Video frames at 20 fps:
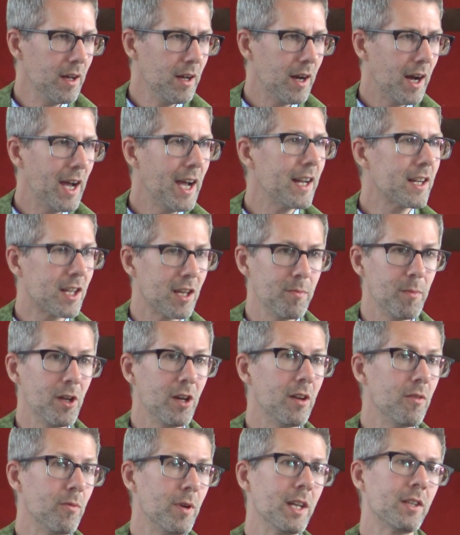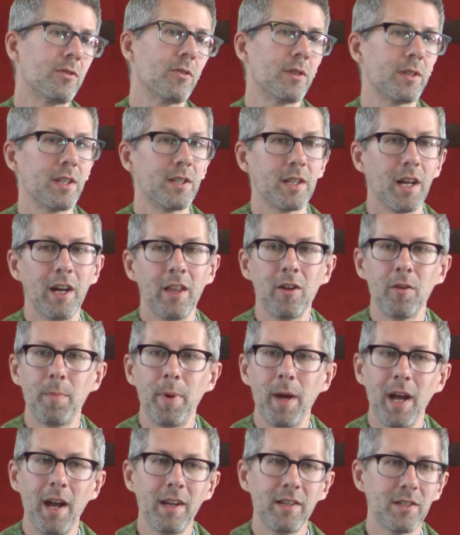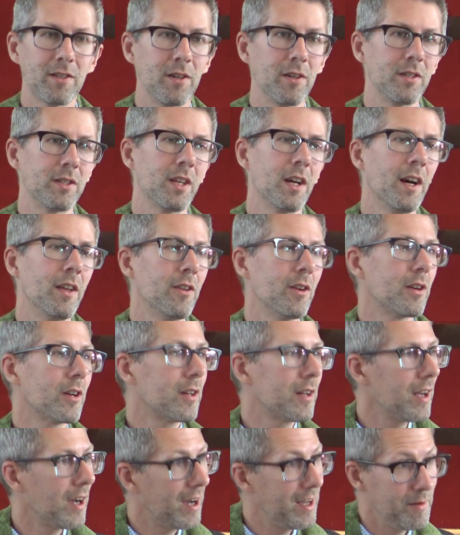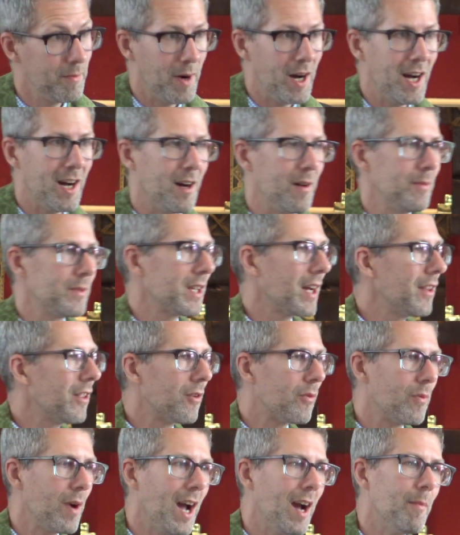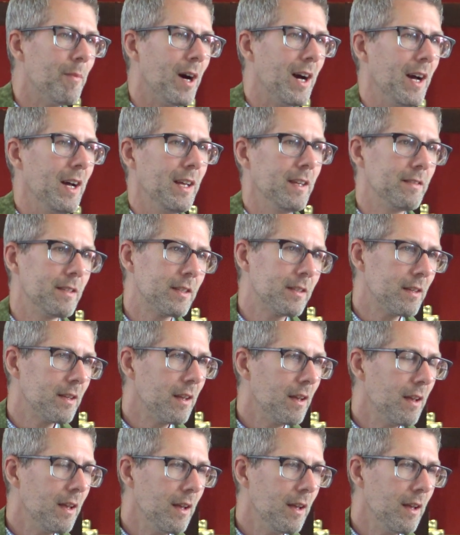I had community resources, other pastors, other imams, other rabbis.